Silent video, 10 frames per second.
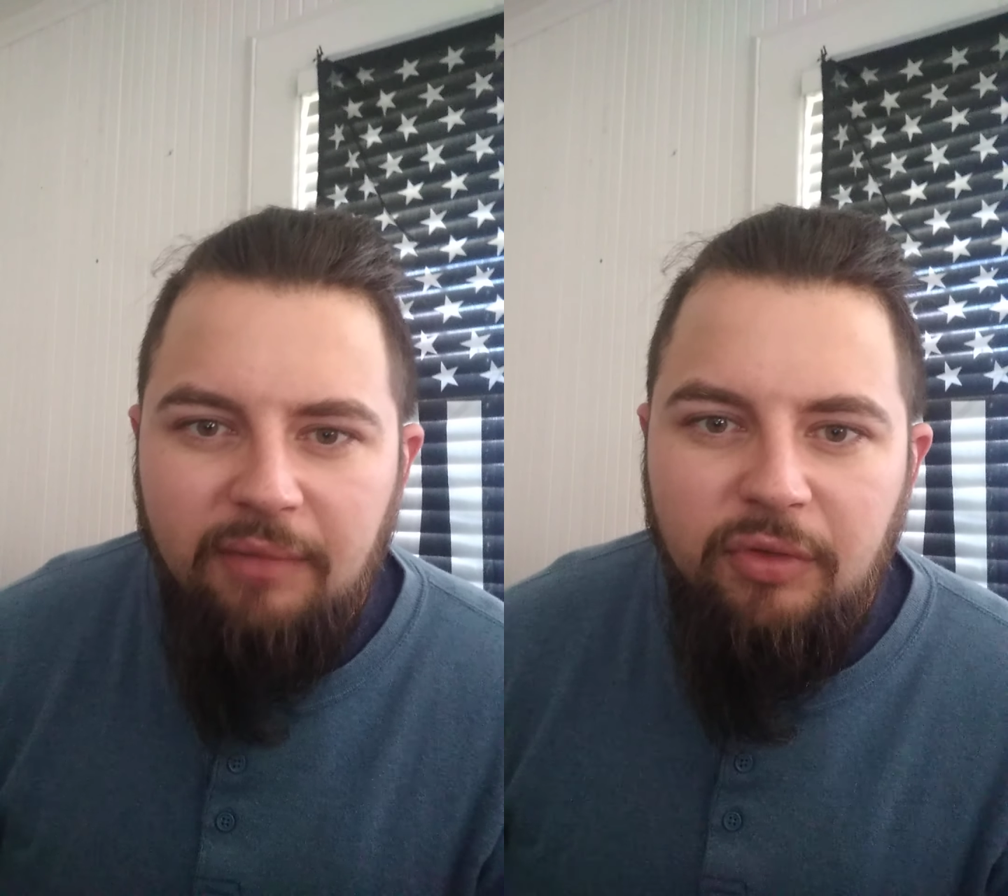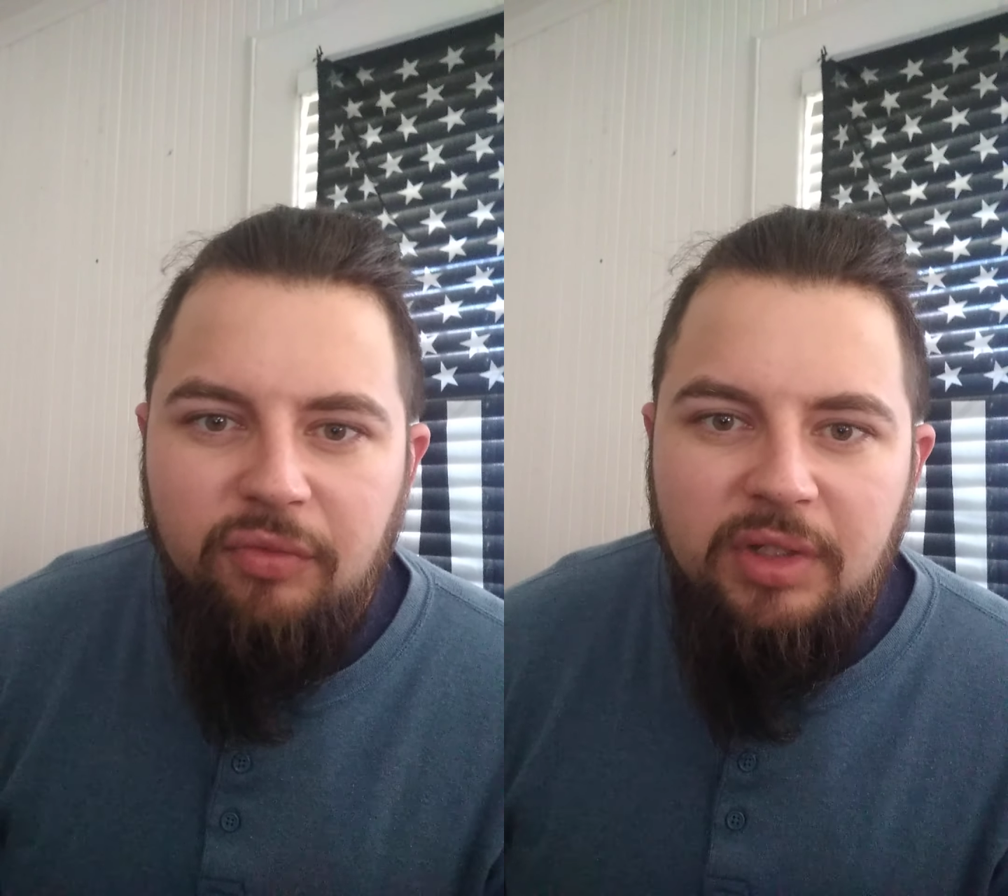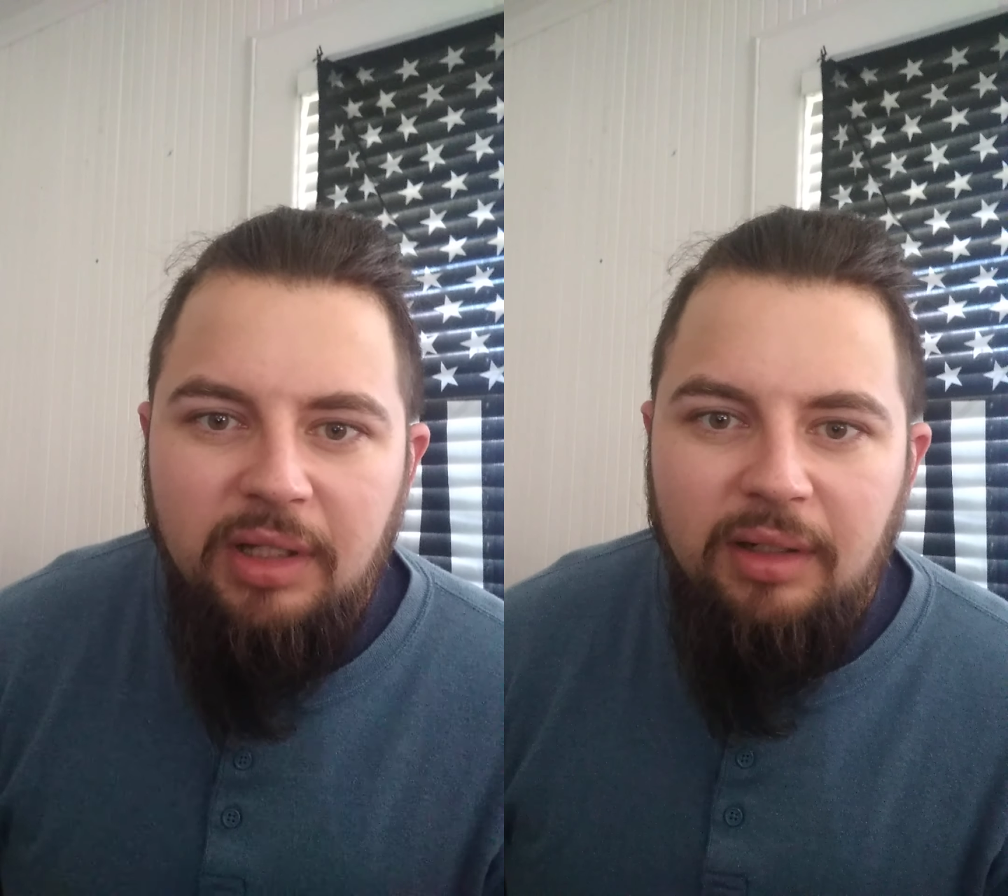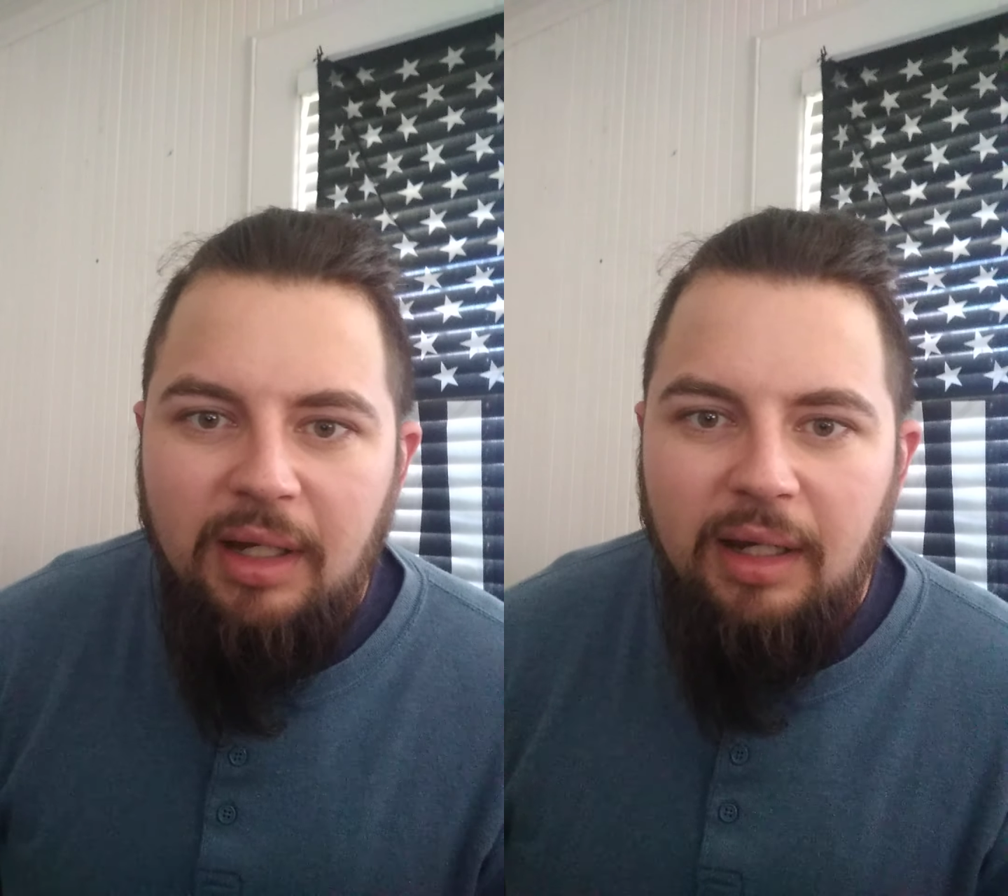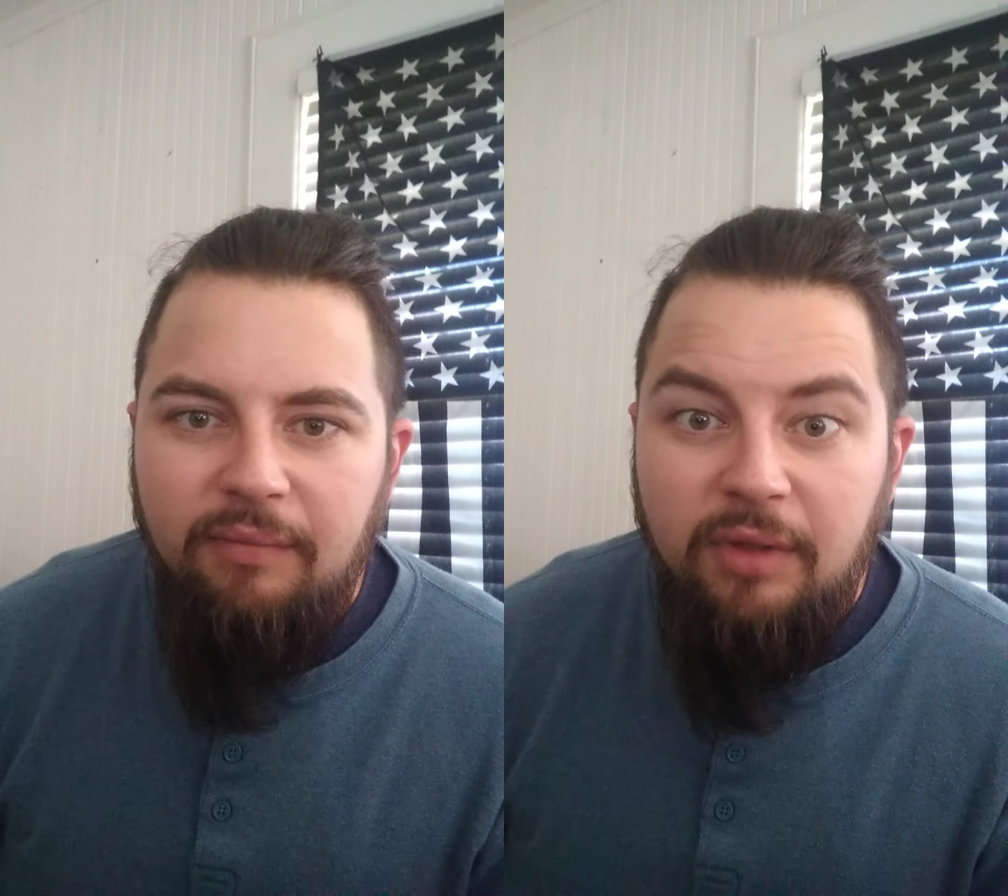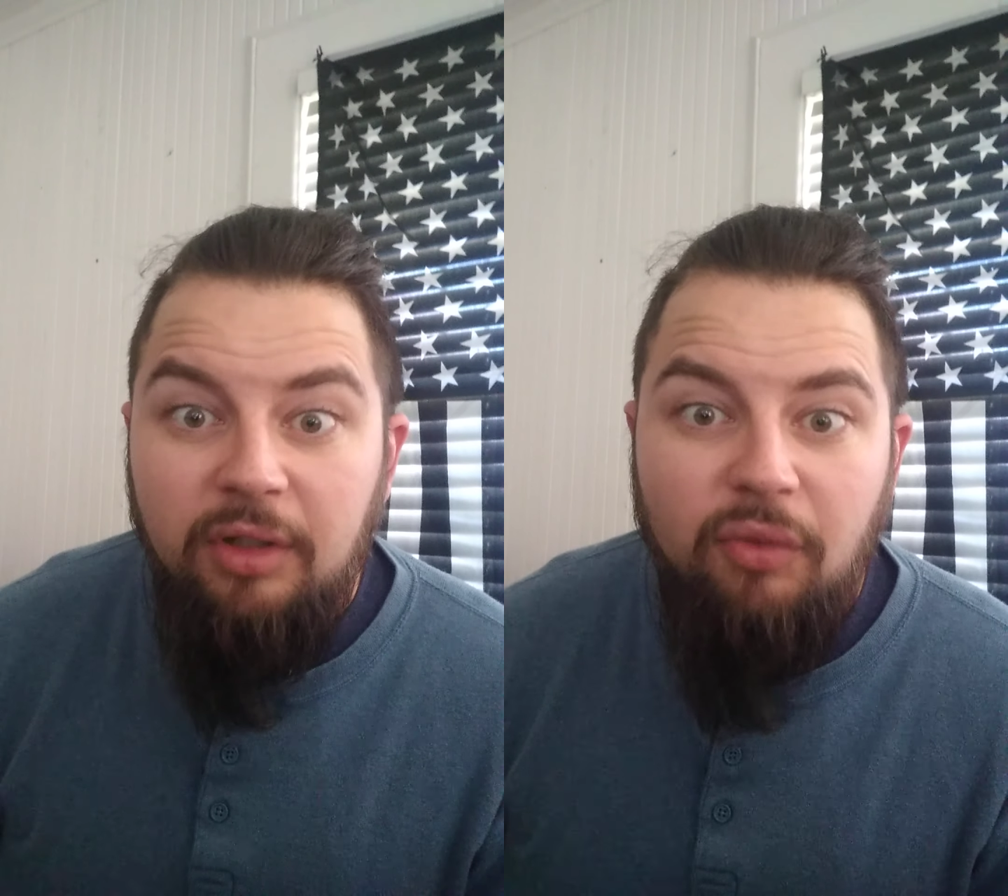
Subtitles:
If you've seen the